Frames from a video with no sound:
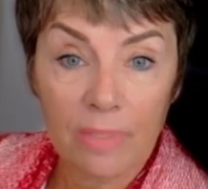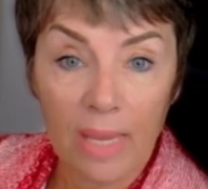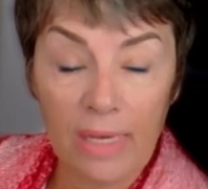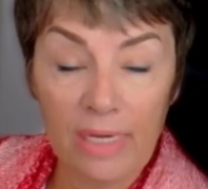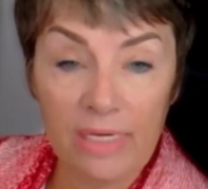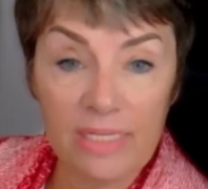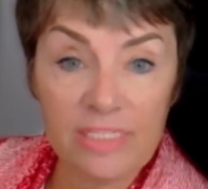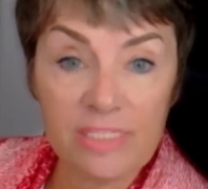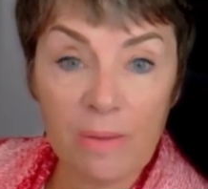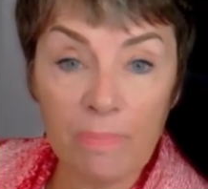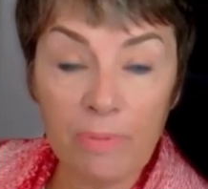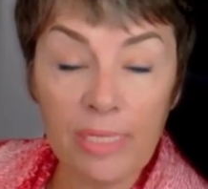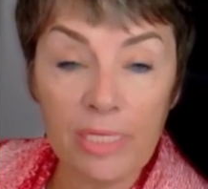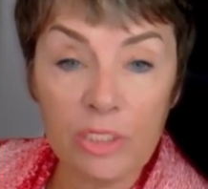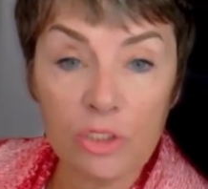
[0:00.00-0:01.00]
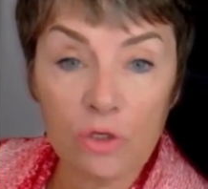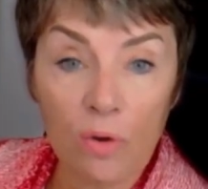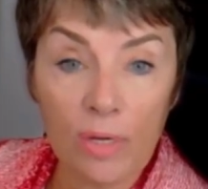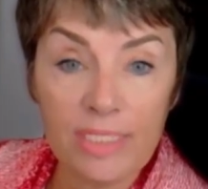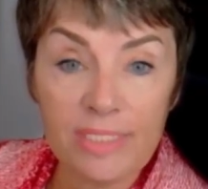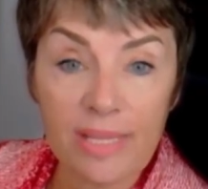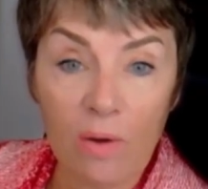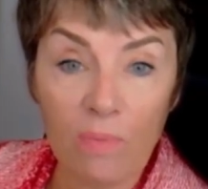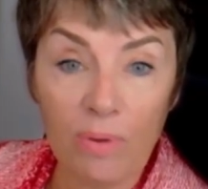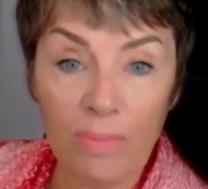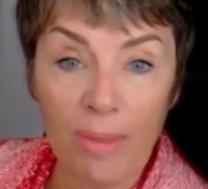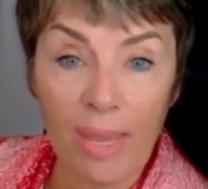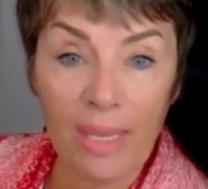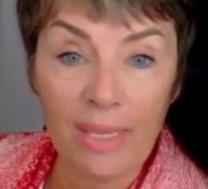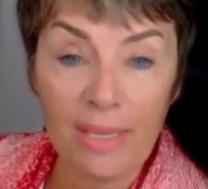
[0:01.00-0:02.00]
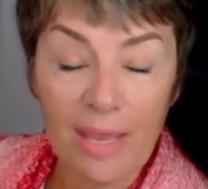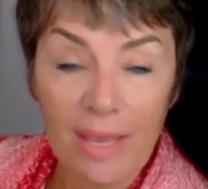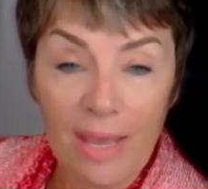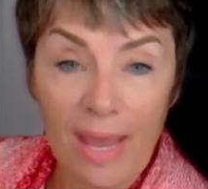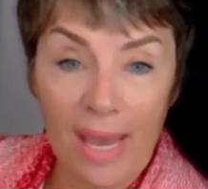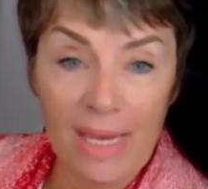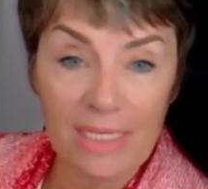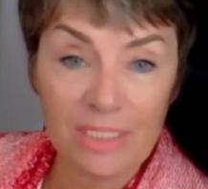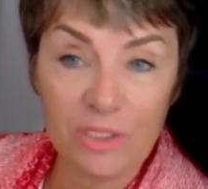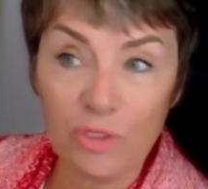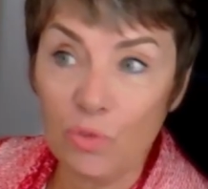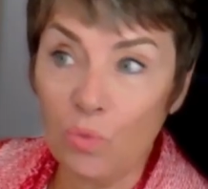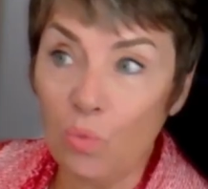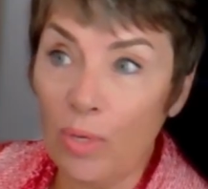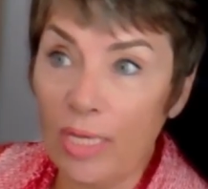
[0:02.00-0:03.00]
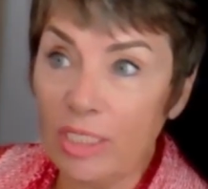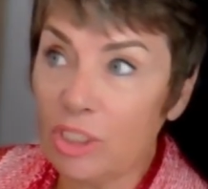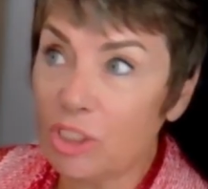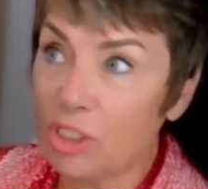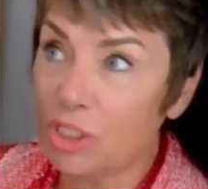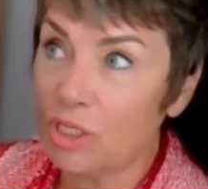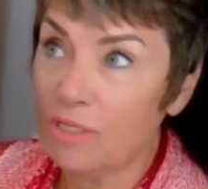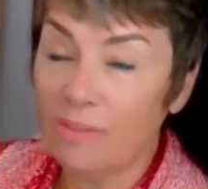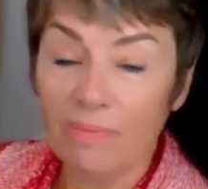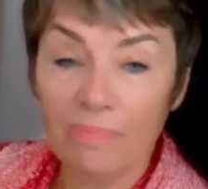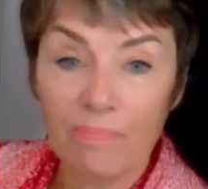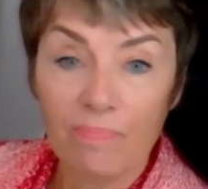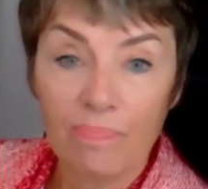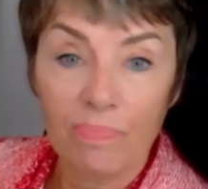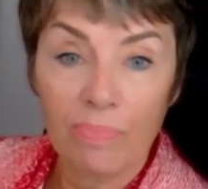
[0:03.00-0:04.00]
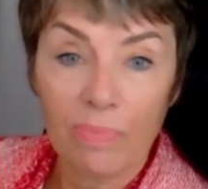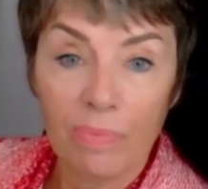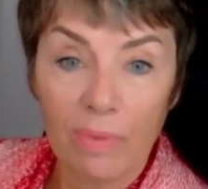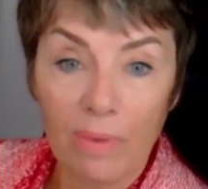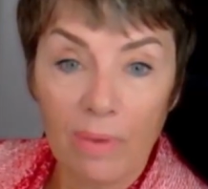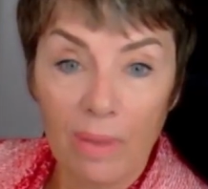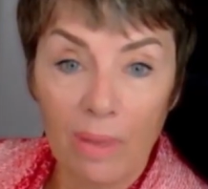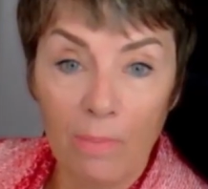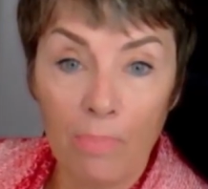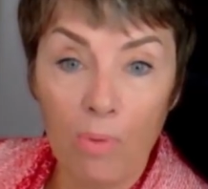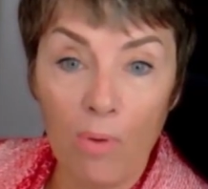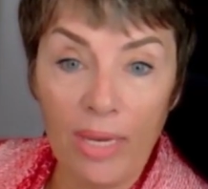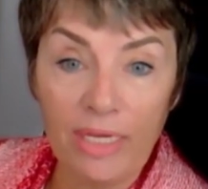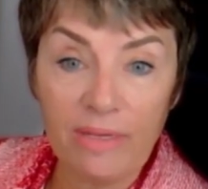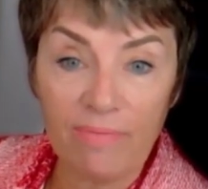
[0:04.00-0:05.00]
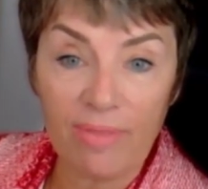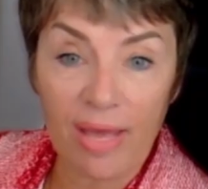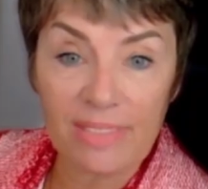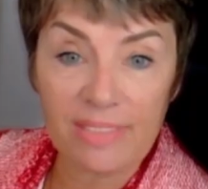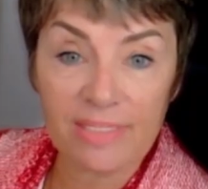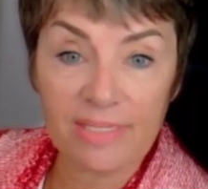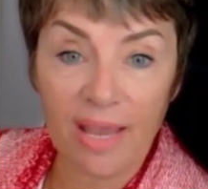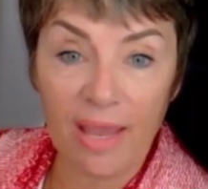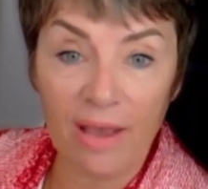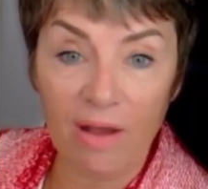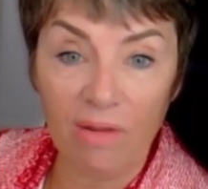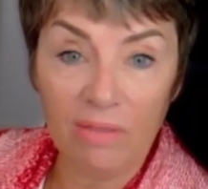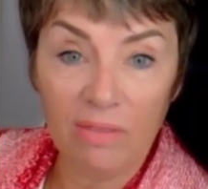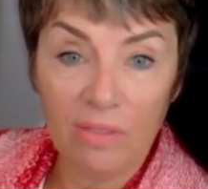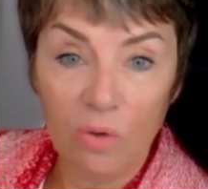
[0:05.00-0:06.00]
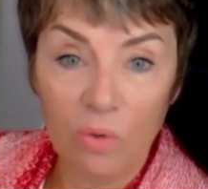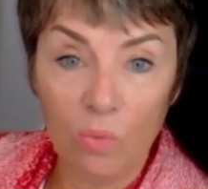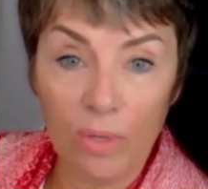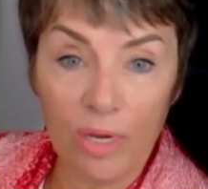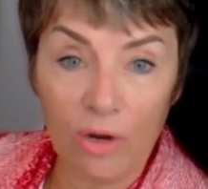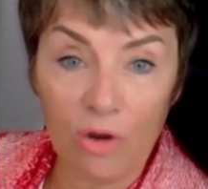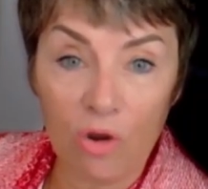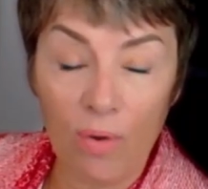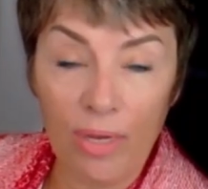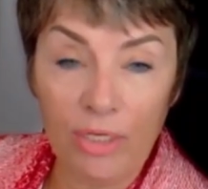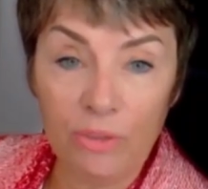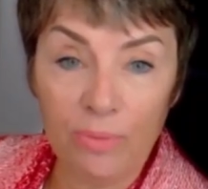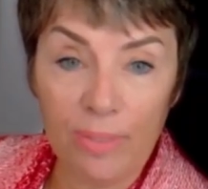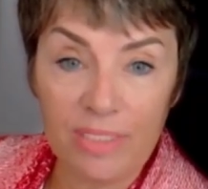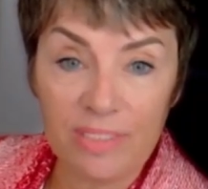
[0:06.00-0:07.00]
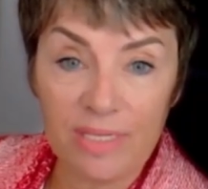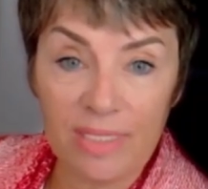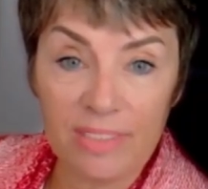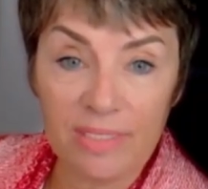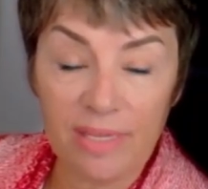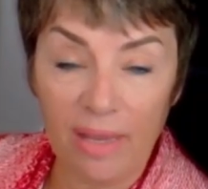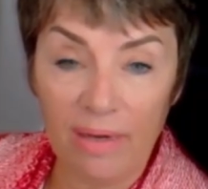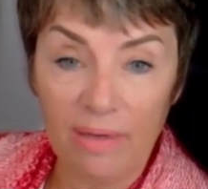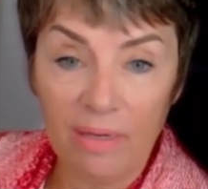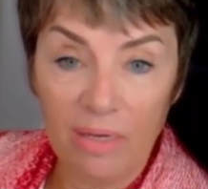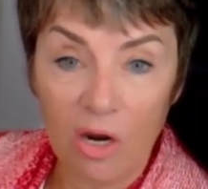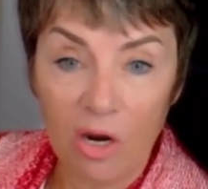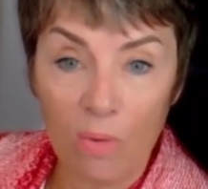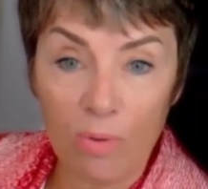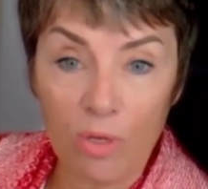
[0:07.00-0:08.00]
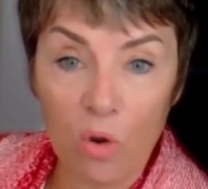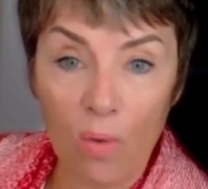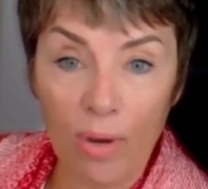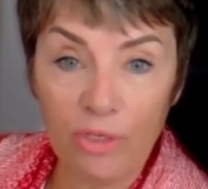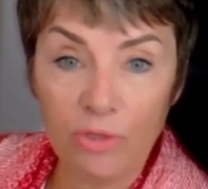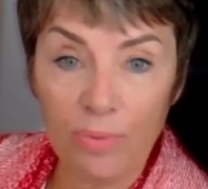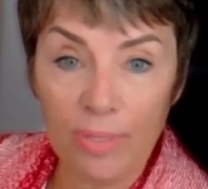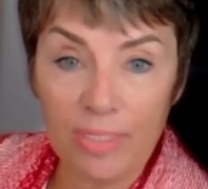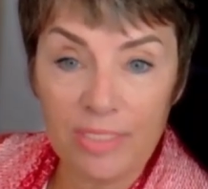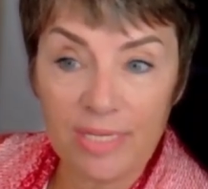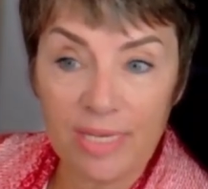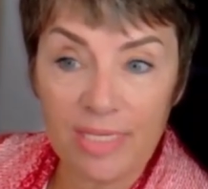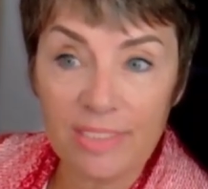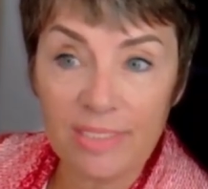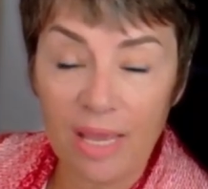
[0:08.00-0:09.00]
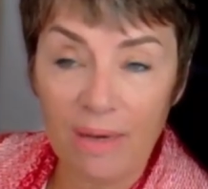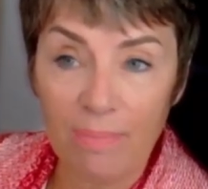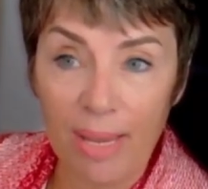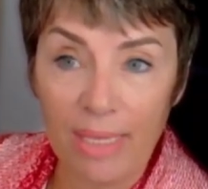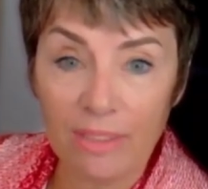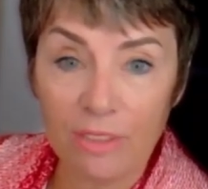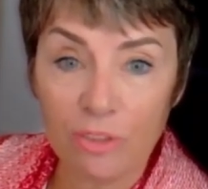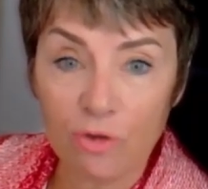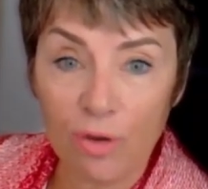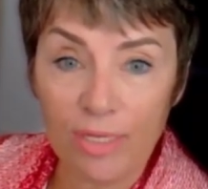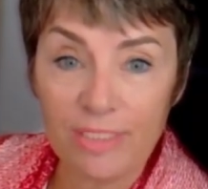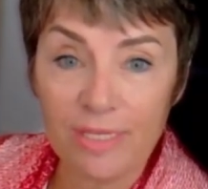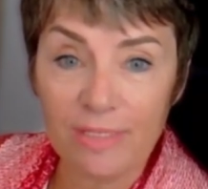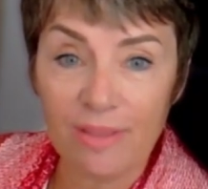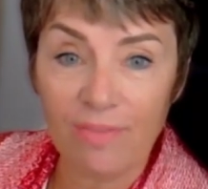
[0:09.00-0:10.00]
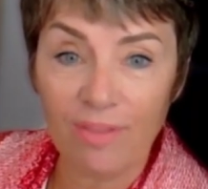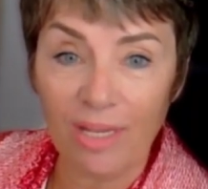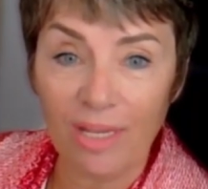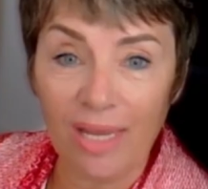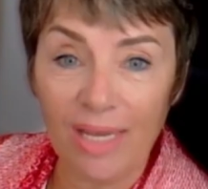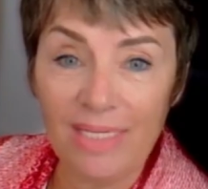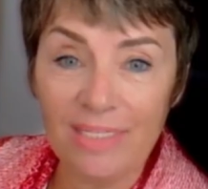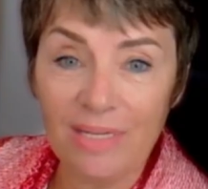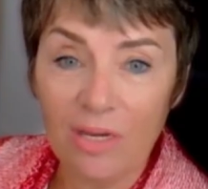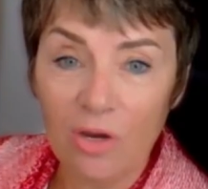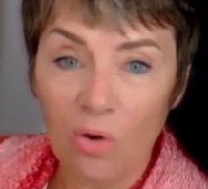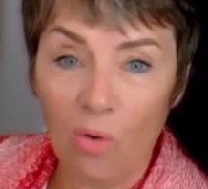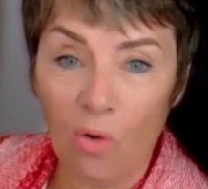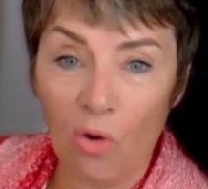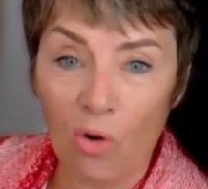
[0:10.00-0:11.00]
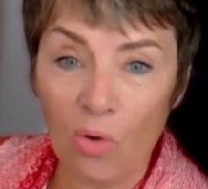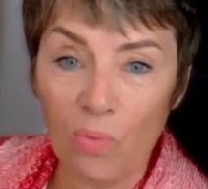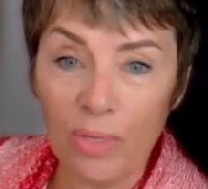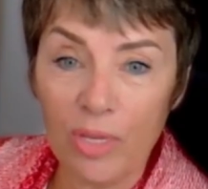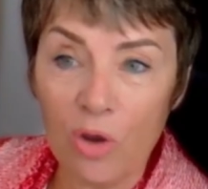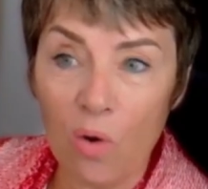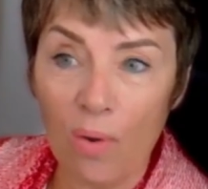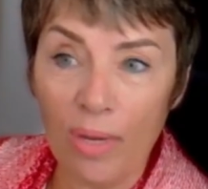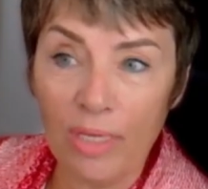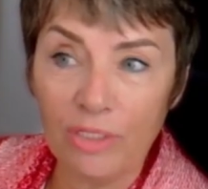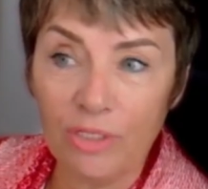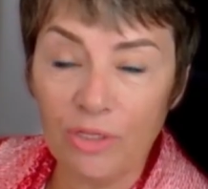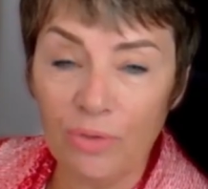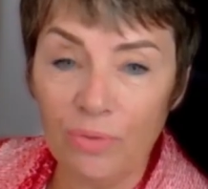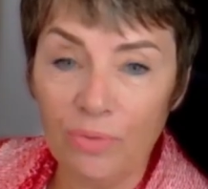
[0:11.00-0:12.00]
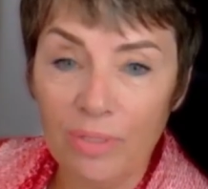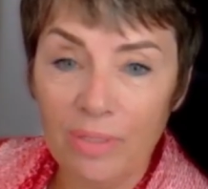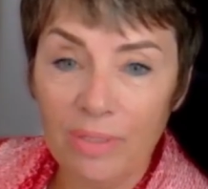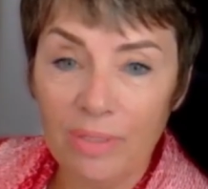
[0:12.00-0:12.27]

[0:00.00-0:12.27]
And it is simply a choice that we make as to which point of that scale we are going to exist in. Are we going to exist and make the choices in the light, or are we going to